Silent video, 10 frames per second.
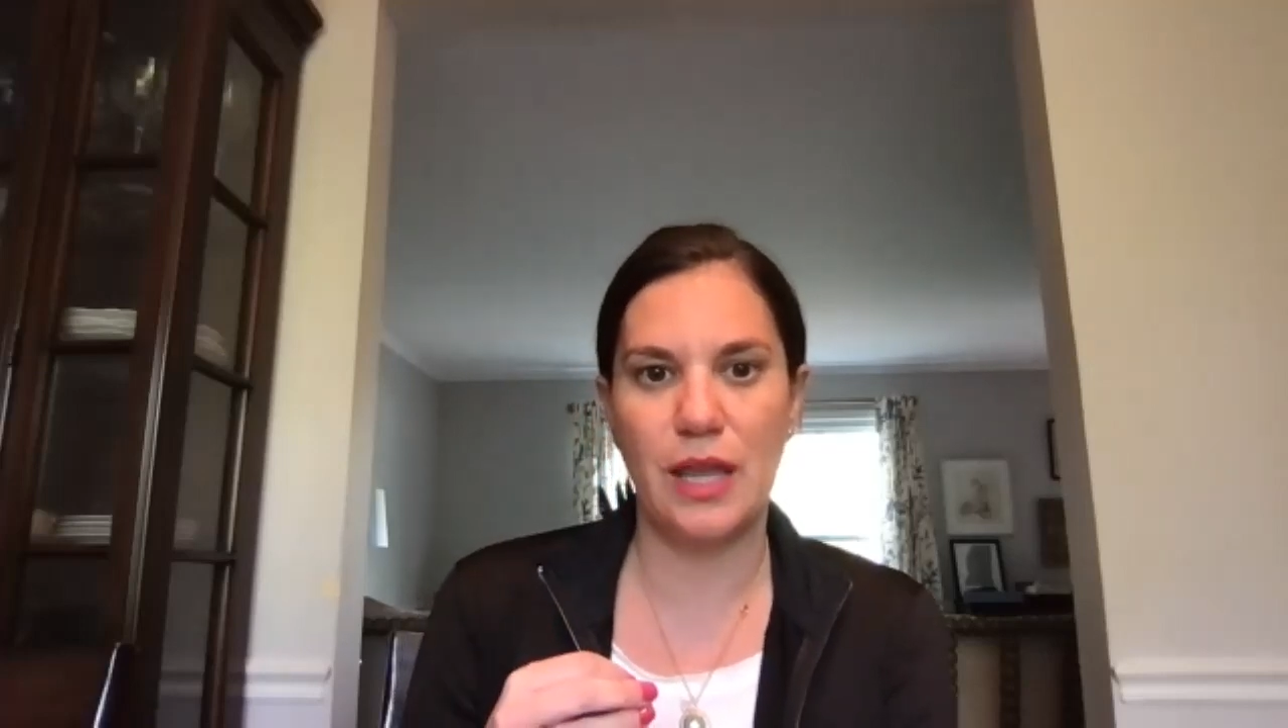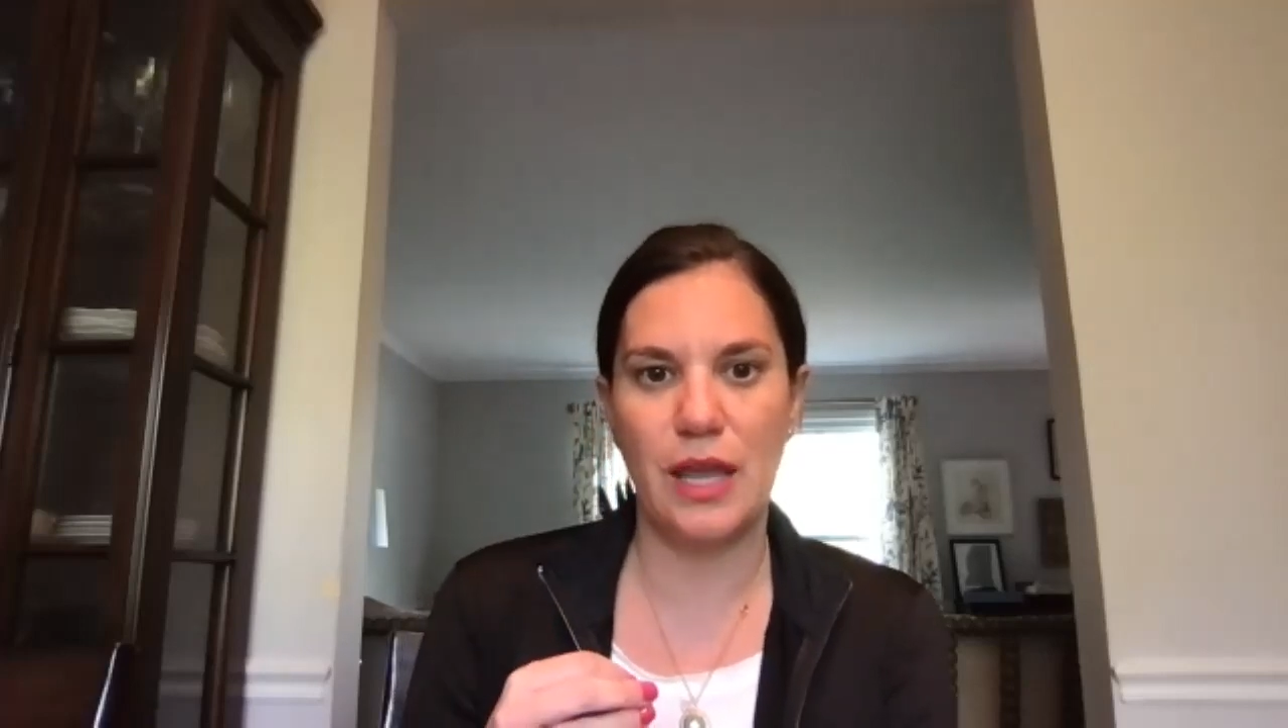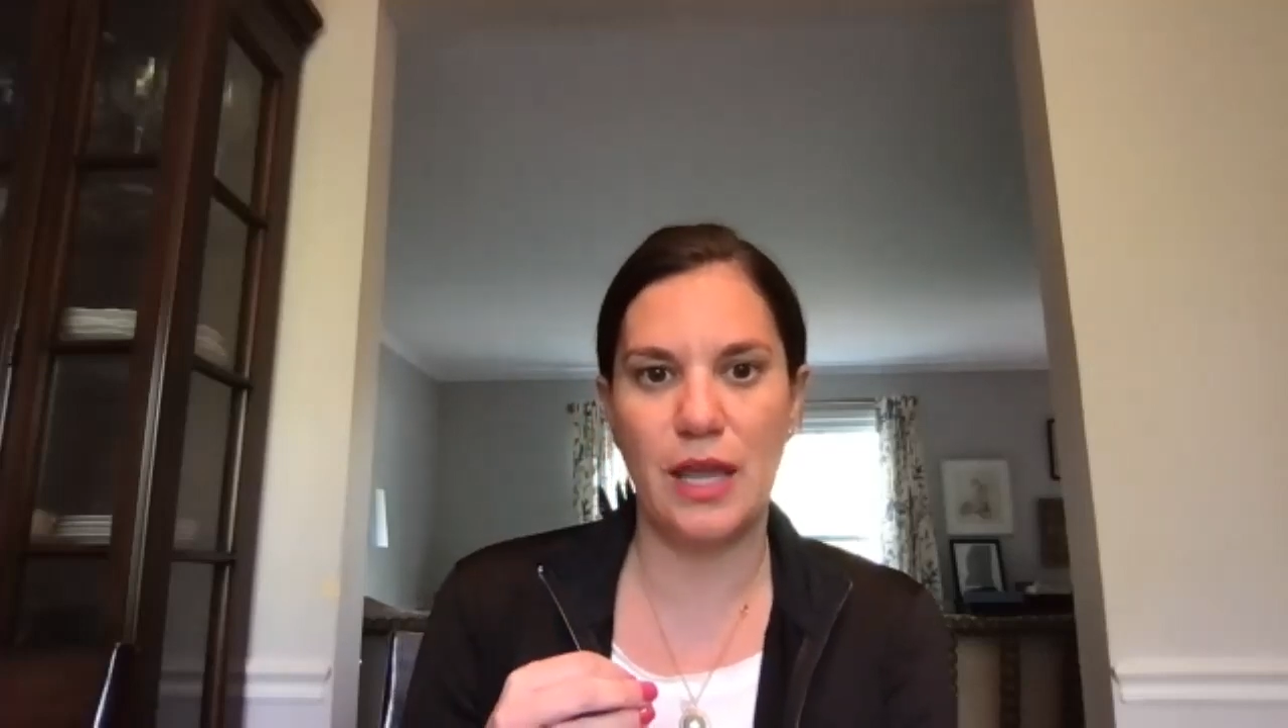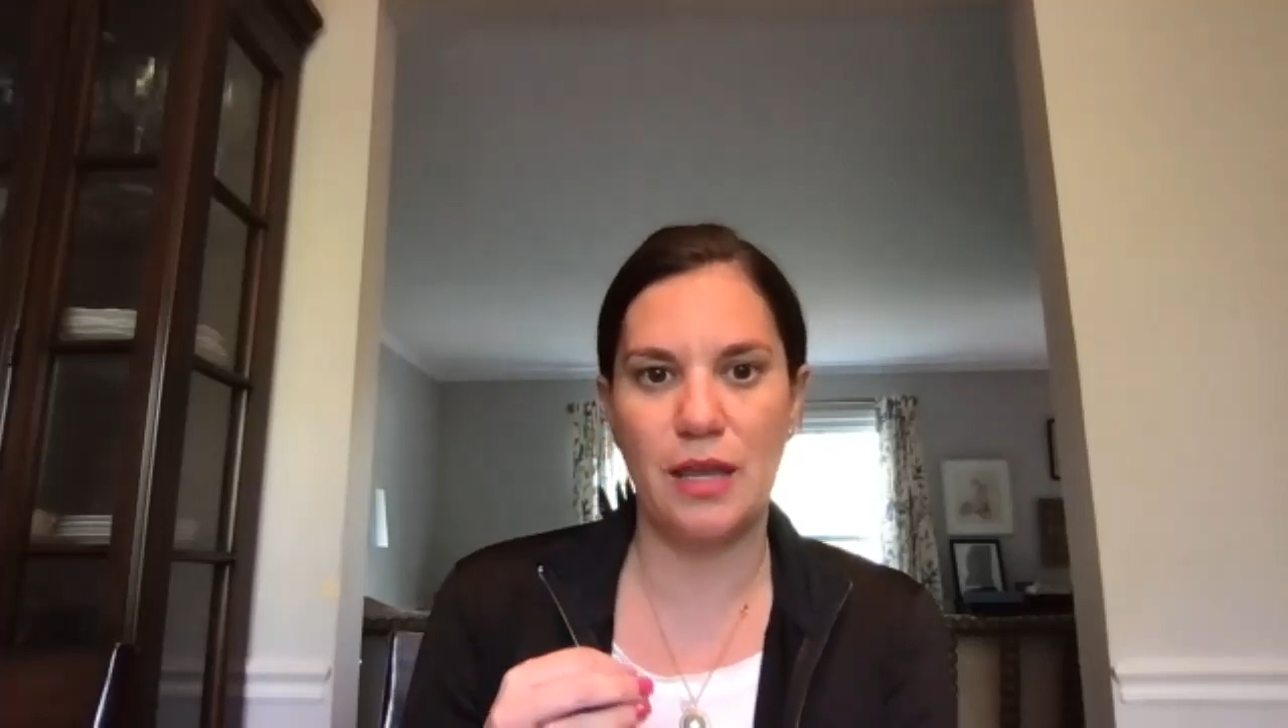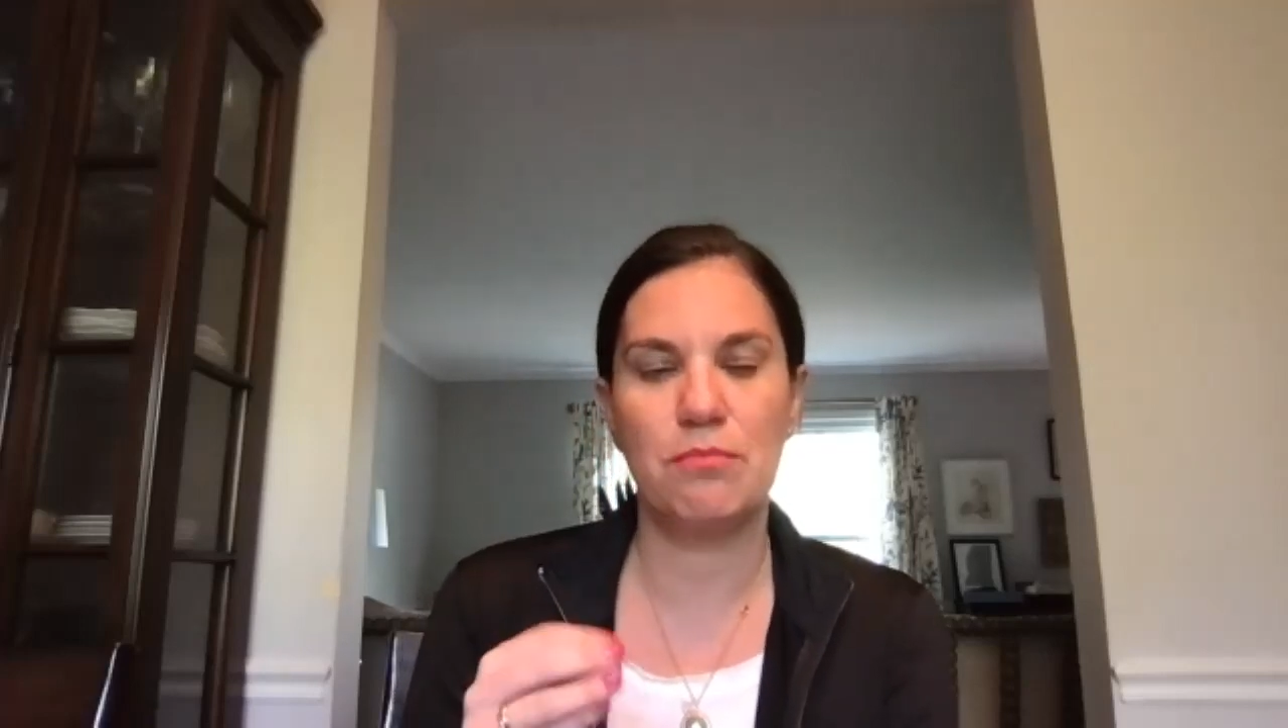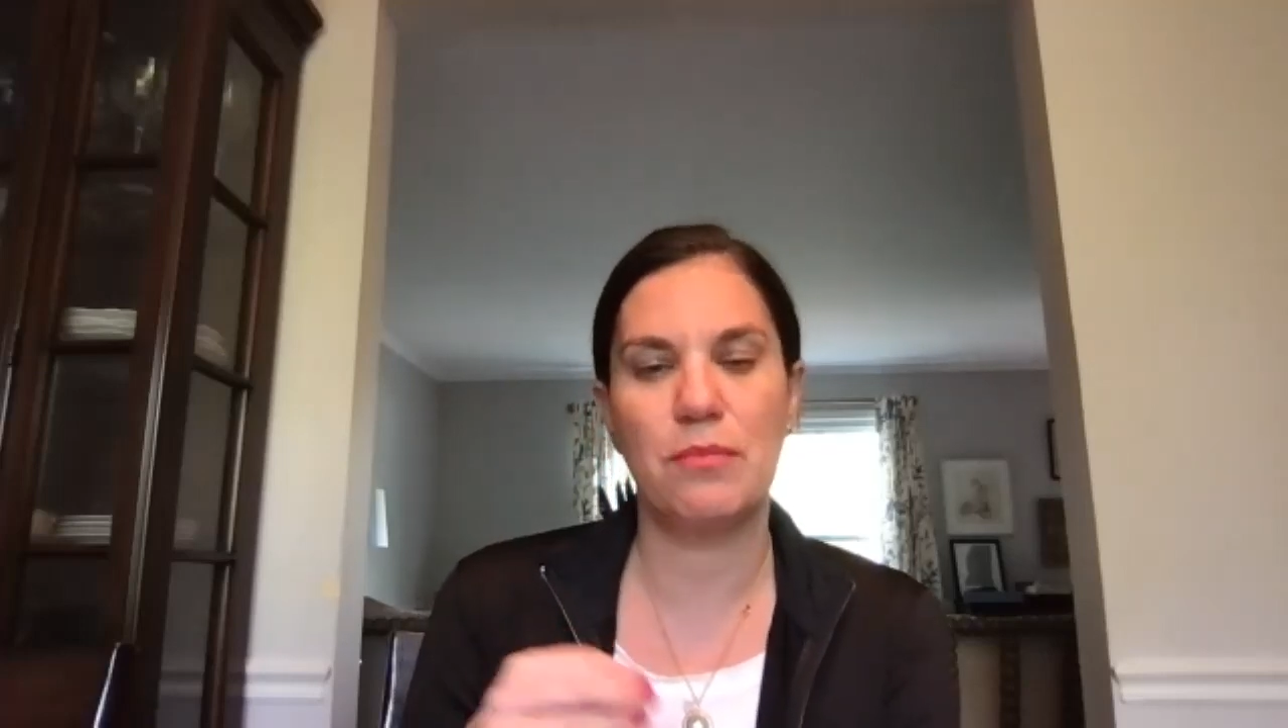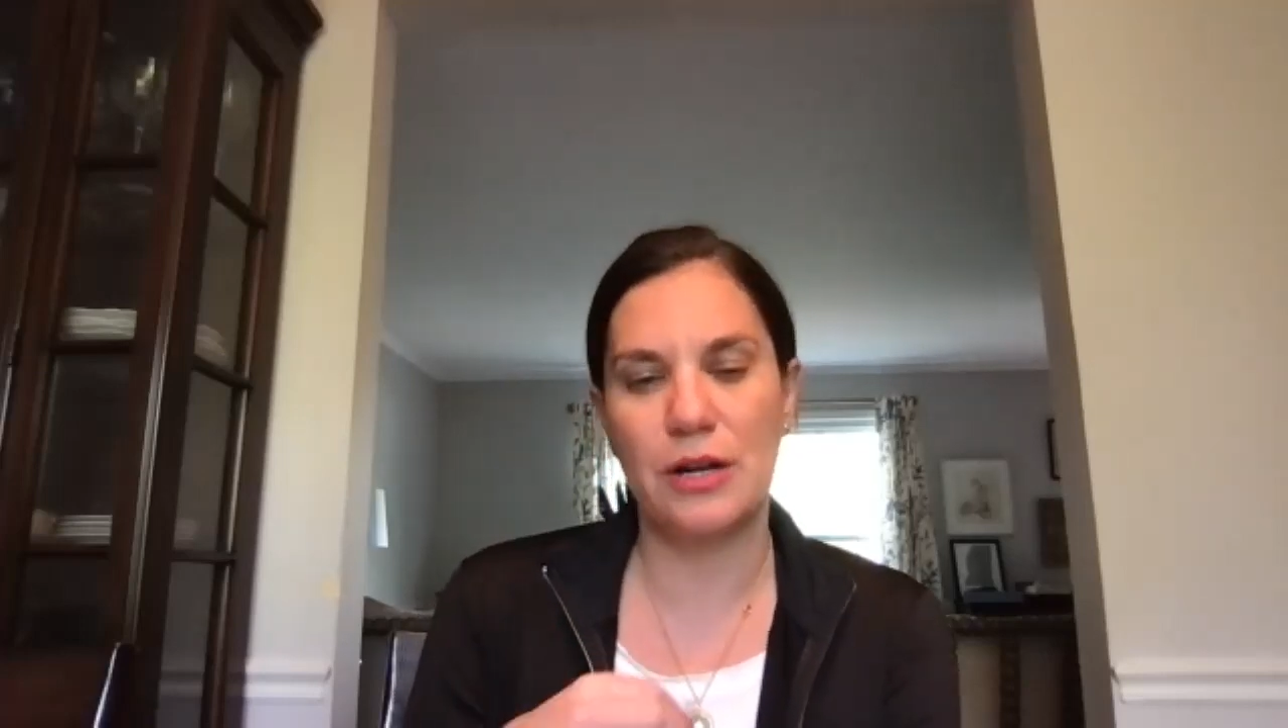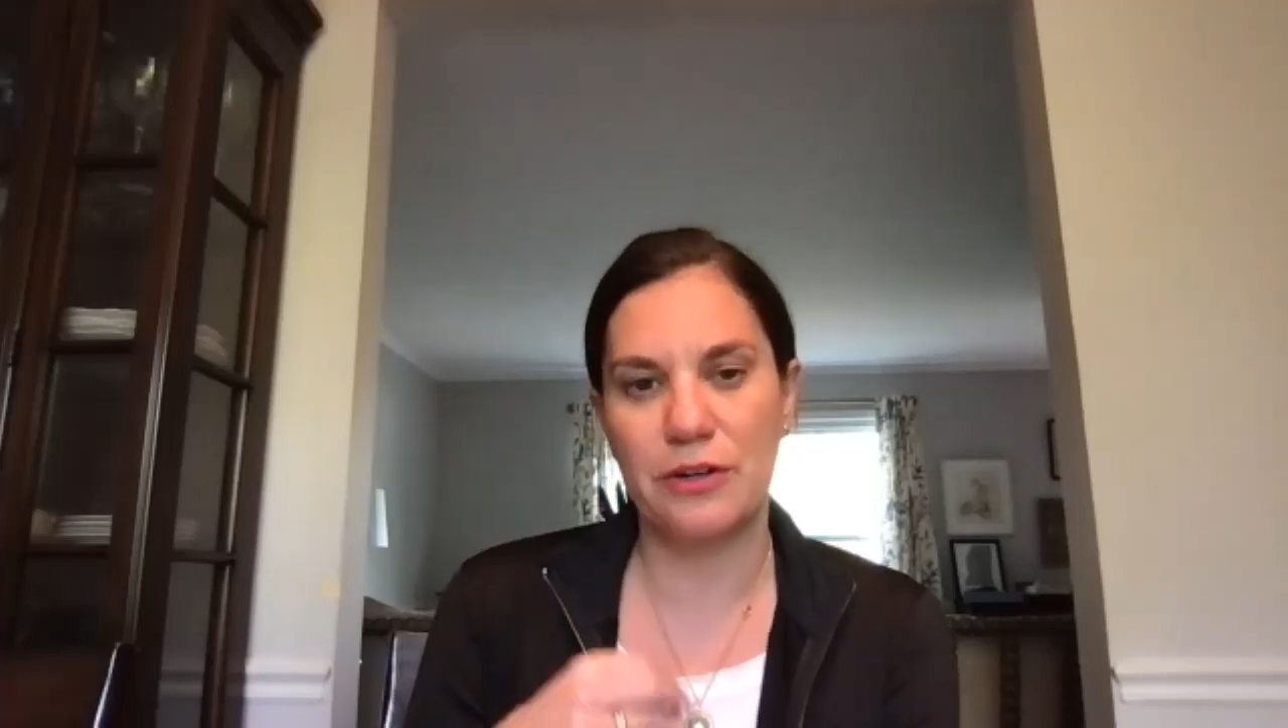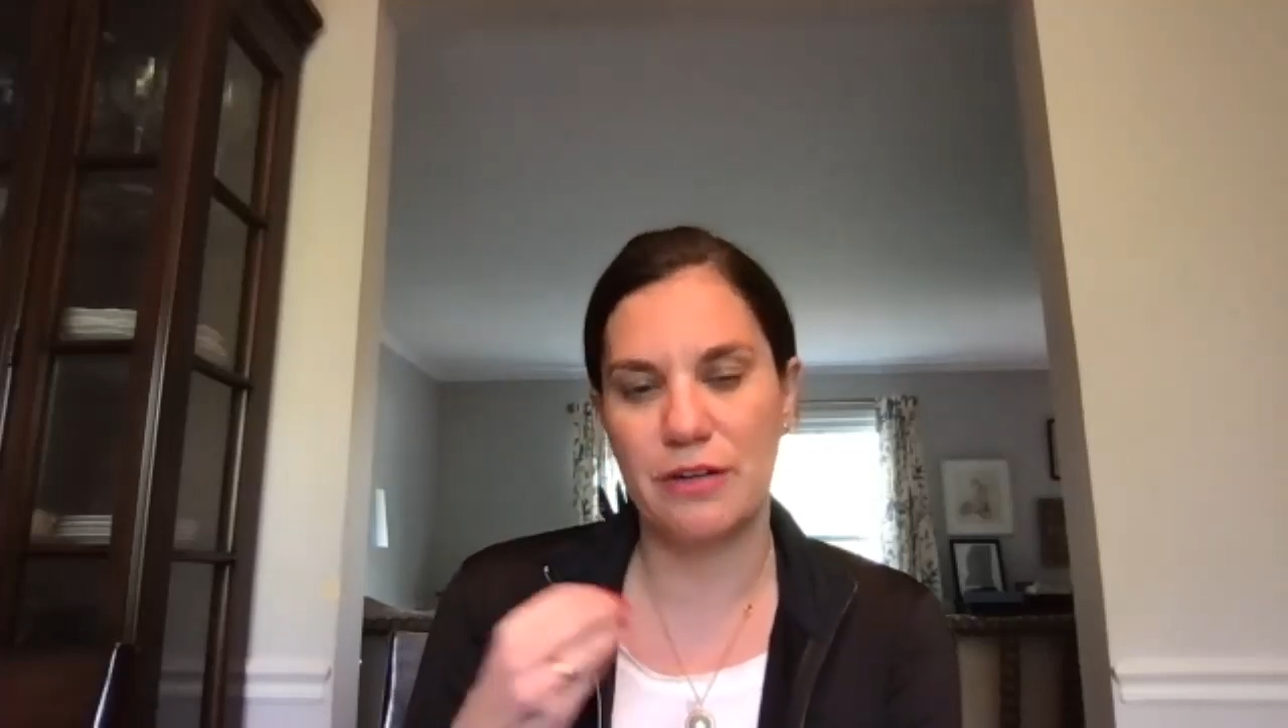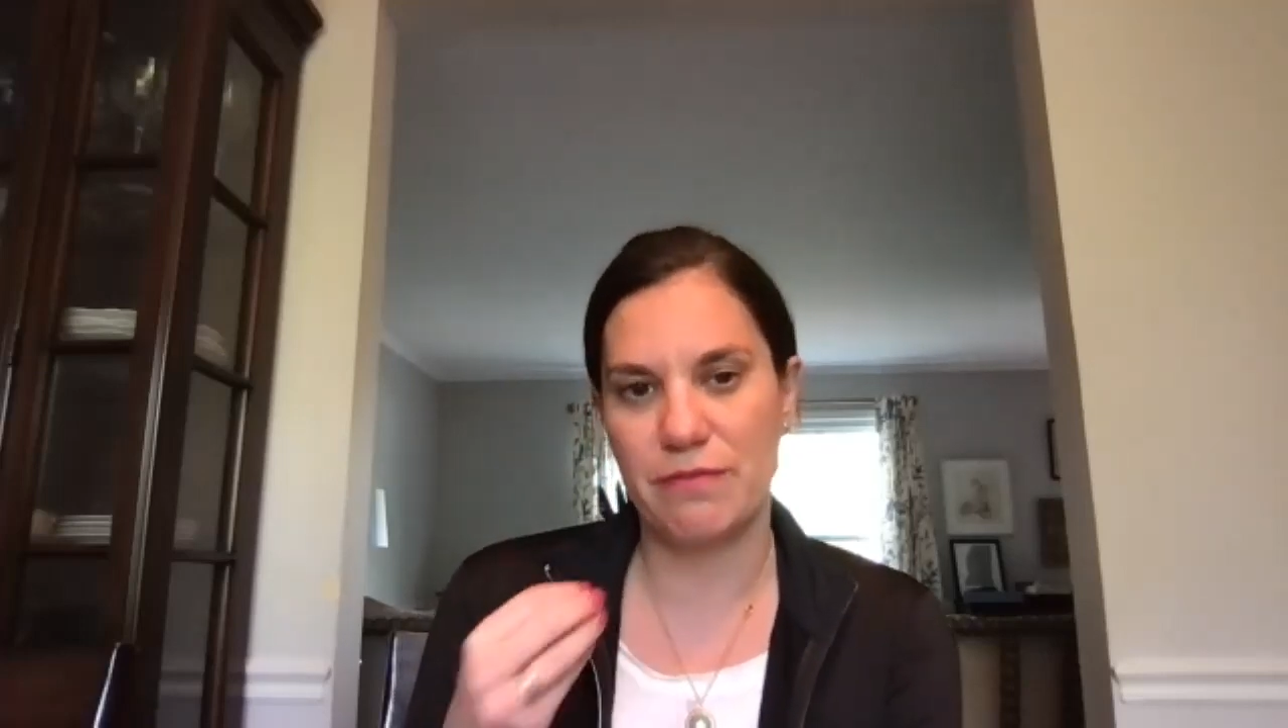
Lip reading: a moderate